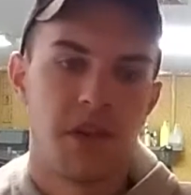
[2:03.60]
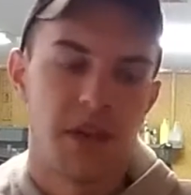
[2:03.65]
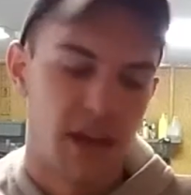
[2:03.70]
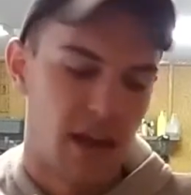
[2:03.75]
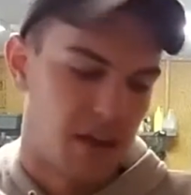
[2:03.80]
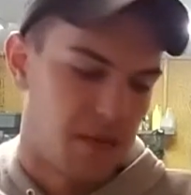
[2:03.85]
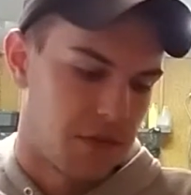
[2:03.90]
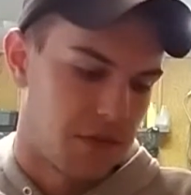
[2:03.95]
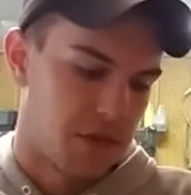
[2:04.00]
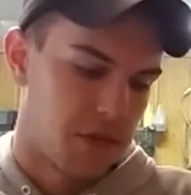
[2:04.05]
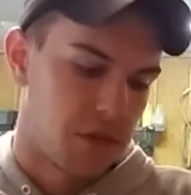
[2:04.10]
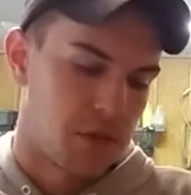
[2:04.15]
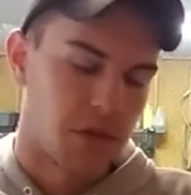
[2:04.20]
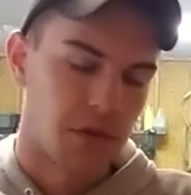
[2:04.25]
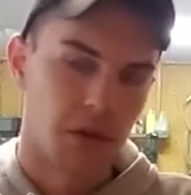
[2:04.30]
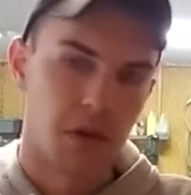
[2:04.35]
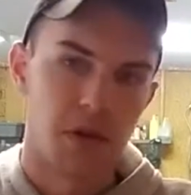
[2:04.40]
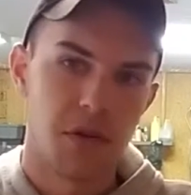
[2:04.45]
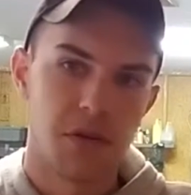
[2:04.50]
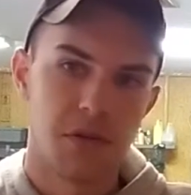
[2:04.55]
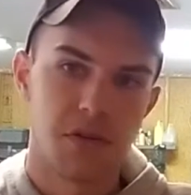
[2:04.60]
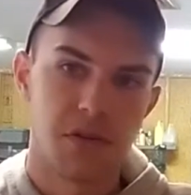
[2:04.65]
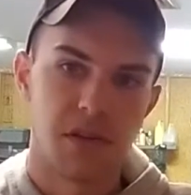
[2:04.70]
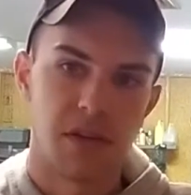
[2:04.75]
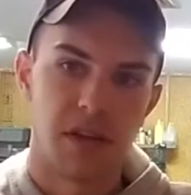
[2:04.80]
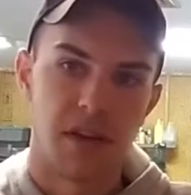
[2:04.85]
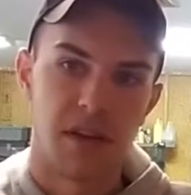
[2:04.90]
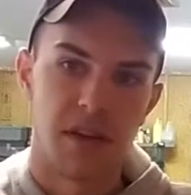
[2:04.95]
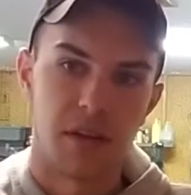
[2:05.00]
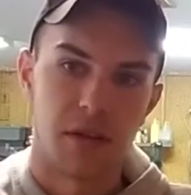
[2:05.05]
Have it too close
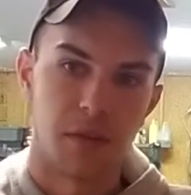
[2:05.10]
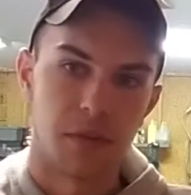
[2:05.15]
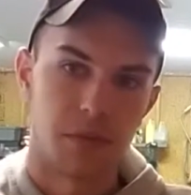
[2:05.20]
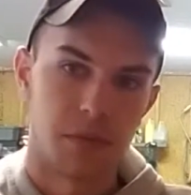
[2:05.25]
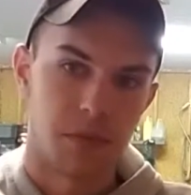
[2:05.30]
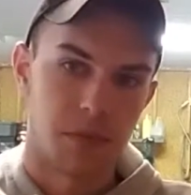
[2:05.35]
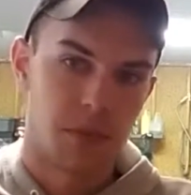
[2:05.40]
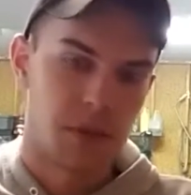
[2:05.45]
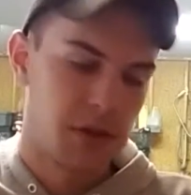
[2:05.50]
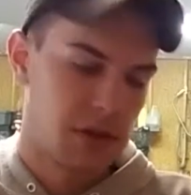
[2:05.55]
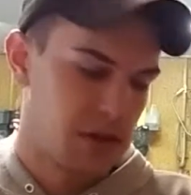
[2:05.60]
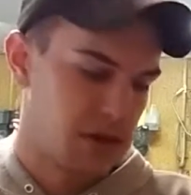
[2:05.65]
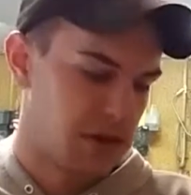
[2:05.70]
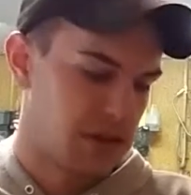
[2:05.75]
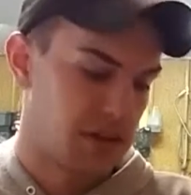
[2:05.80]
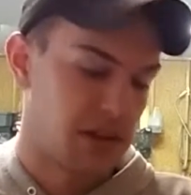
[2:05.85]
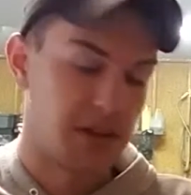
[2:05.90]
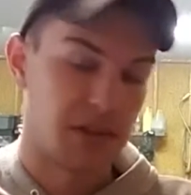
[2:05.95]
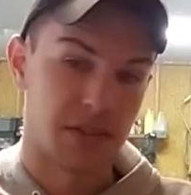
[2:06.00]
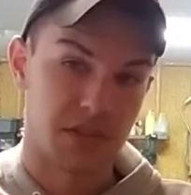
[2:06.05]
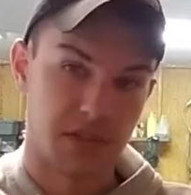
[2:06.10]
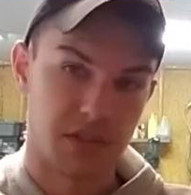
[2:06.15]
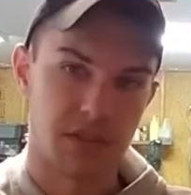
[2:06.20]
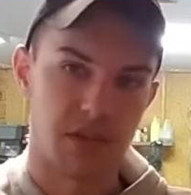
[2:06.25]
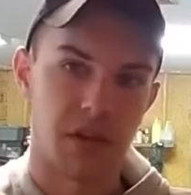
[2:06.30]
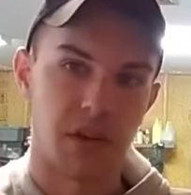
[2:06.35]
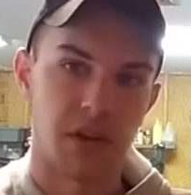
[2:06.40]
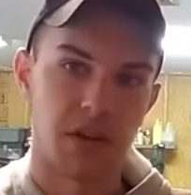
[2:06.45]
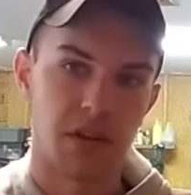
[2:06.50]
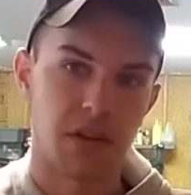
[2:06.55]
and it'll get
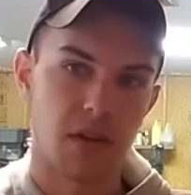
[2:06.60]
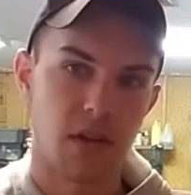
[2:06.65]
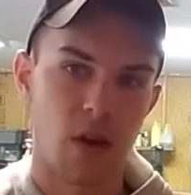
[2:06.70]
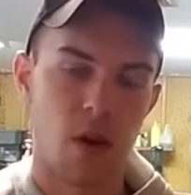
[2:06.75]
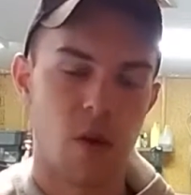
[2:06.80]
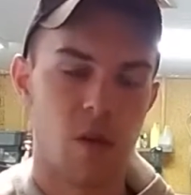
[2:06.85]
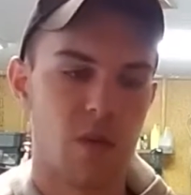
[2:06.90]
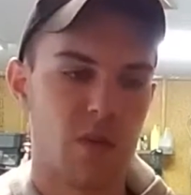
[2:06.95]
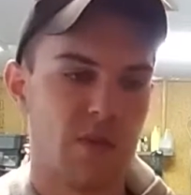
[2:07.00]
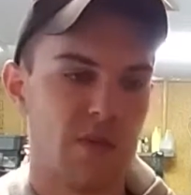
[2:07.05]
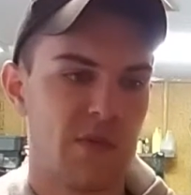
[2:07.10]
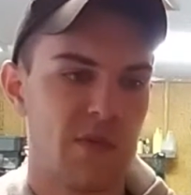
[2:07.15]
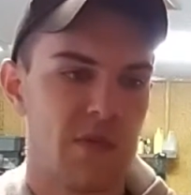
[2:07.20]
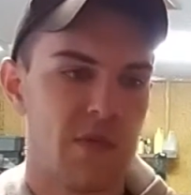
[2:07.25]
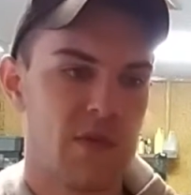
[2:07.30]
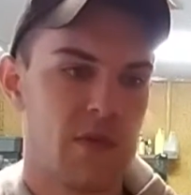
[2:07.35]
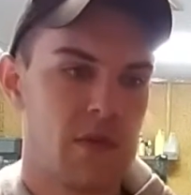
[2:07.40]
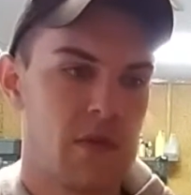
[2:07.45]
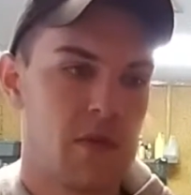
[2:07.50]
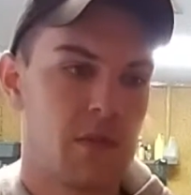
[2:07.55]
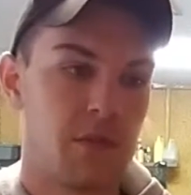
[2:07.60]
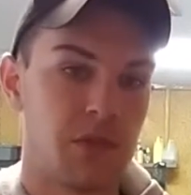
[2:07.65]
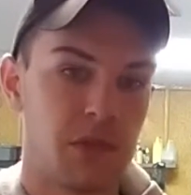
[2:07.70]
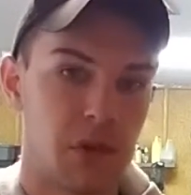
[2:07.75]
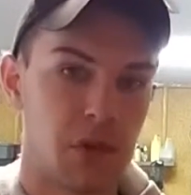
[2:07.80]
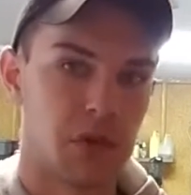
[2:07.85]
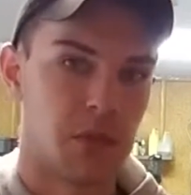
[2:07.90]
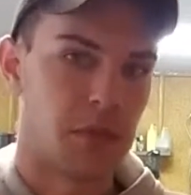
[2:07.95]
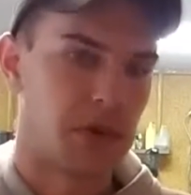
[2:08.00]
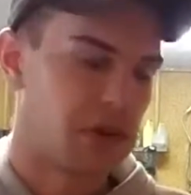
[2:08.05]
stuck to the